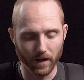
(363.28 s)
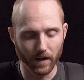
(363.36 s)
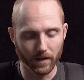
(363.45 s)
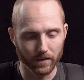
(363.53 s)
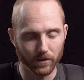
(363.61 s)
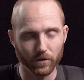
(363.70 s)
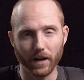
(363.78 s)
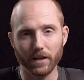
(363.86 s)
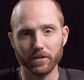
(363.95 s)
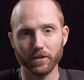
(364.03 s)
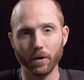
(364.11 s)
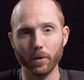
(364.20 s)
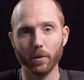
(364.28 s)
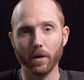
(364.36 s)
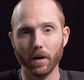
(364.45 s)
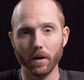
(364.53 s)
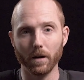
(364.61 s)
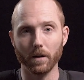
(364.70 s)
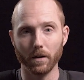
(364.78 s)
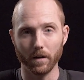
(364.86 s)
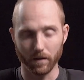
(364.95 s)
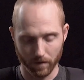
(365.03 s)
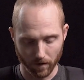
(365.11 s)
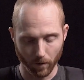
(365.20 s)
to try to sew
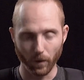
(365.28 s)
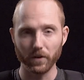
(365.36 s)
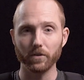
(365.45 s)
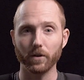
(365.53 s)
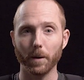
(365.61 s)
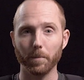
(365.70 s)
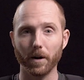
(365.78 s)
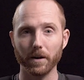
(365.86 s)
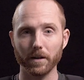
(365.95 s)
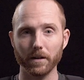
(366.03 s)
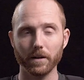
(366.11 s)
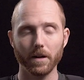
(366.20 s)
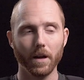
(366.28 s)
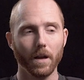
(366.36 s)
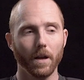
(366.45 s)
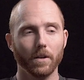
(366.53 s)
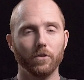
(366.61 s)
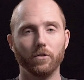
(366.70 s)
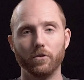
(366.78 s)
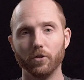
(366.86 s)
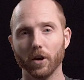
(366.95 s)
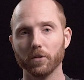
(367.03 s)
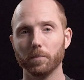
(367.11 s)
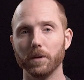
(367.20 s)
a waist strap on here,
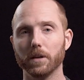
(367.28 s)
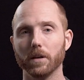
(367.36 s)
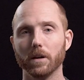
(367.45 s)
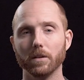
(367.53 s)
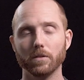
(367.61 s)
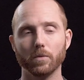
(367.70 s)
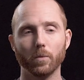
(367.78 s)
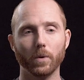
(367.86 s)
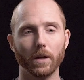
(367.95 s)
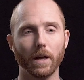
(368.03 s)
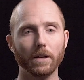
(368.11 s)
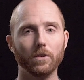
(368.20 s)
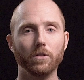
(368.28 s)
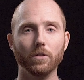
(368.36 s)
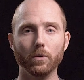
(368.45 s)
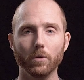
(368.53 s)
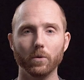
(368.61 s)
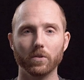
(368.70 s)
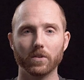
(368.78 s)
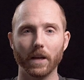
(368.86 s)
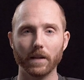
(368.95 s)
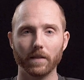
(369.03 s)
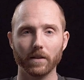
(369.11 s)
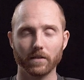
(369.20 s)
just because when I do
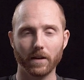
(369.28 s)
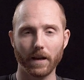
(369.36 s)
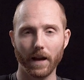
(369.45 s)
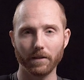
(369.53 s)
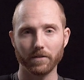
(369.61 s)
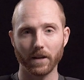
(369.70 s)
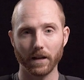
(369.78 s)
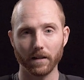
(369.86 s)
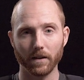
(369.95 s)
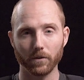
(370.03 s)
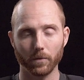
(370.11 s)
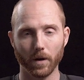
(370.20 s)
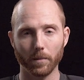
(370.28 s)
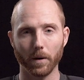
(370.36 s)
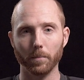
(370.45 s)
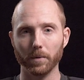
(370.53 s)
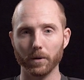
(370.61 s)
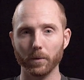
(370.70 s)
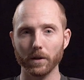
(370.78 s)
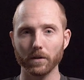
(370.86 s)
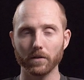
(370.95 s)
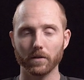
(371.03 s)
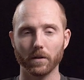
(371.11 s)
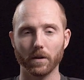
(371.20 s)
skate this, and I have skated this when I'm on big
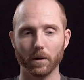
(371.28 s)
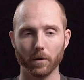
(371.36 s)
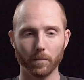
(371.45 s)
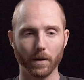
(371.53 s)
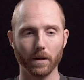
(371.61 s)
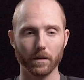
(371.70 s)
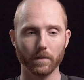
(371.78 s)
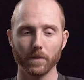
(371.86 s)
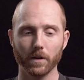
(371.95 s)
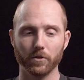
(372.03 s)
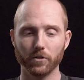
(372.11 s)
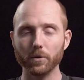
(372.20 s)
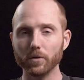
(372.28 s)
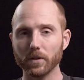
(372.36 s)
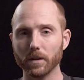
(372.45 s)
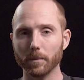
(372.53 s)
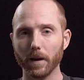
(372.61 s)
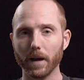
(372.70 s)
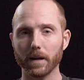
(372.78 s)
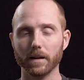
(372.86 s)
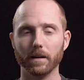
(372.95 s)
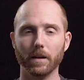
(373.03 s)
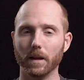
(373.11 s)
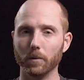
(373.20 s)
wheels with my shoes in the back
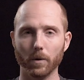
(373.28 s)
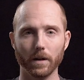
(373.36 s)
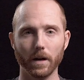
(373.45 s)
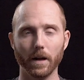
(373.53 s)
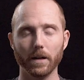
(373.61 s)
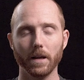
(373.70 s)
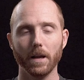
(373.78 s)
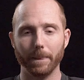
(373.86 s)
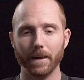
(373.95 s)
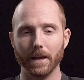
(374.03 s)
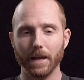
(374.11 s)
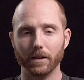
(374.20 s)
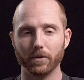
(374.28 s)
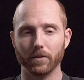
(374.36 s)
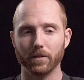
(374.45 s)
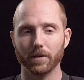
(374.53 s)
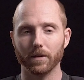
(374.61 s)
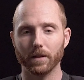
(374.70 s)
and whatnot, it